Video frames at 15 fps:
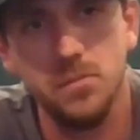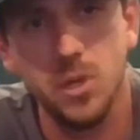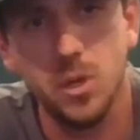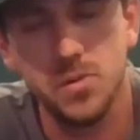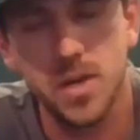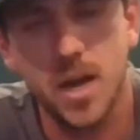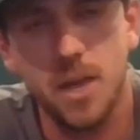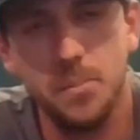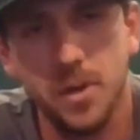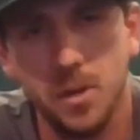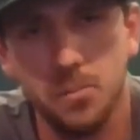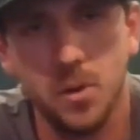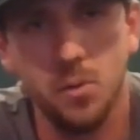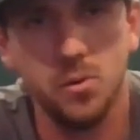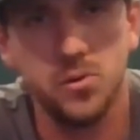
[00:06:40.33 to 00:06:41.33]
topic,
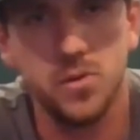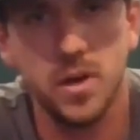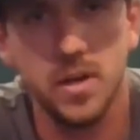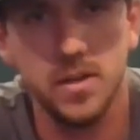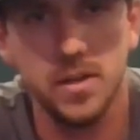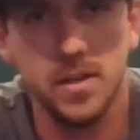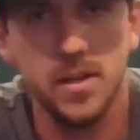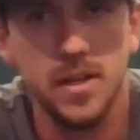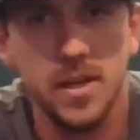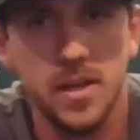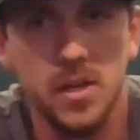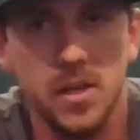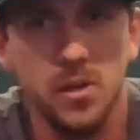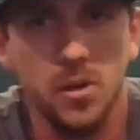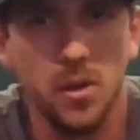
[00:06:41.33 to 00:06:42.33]
but we're trying to
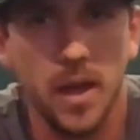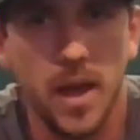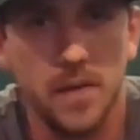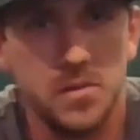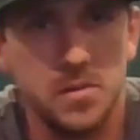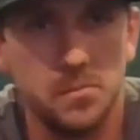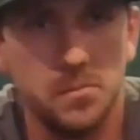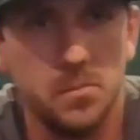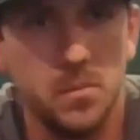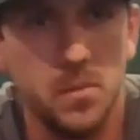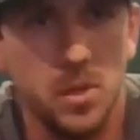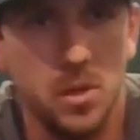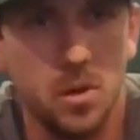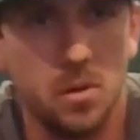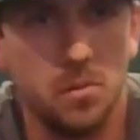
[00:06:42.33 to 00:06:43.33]
you know have some
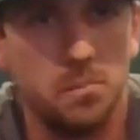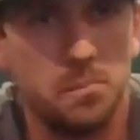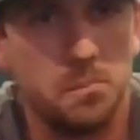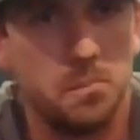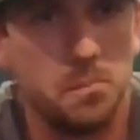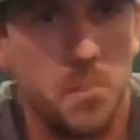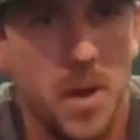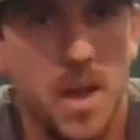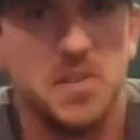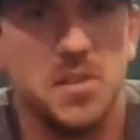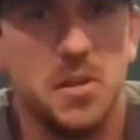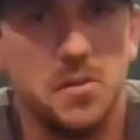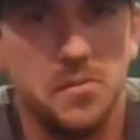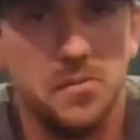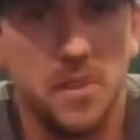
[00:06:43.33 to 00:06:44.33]
you know
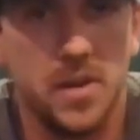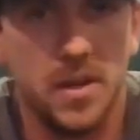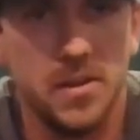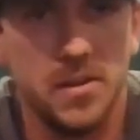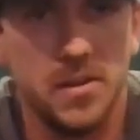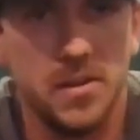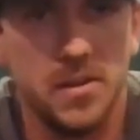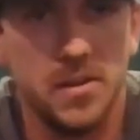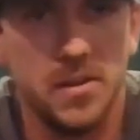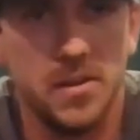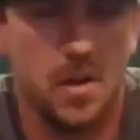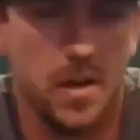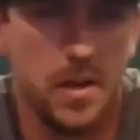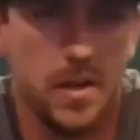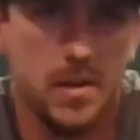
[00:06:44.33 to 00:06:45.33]
positive uh, spins
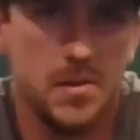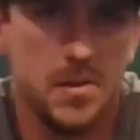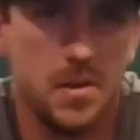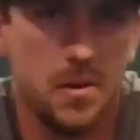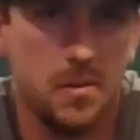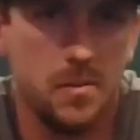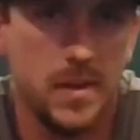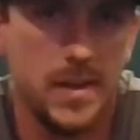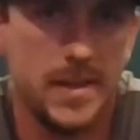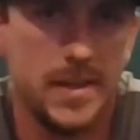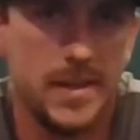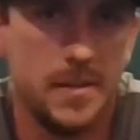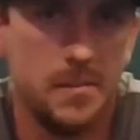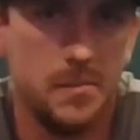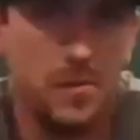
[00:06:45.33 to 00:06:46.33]
on it, and so
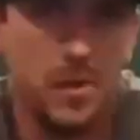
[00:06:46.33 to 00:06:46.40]
um,